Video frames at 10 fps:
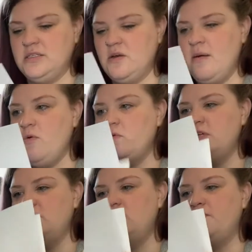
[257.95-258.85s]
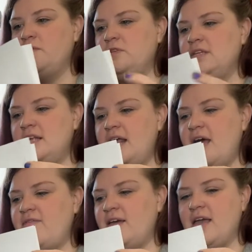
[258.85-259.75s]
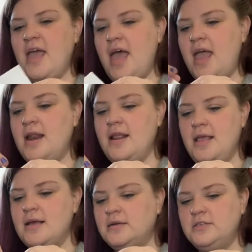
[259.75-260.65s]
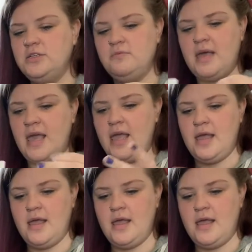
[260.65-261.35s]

So I'm going to fold it in half again to make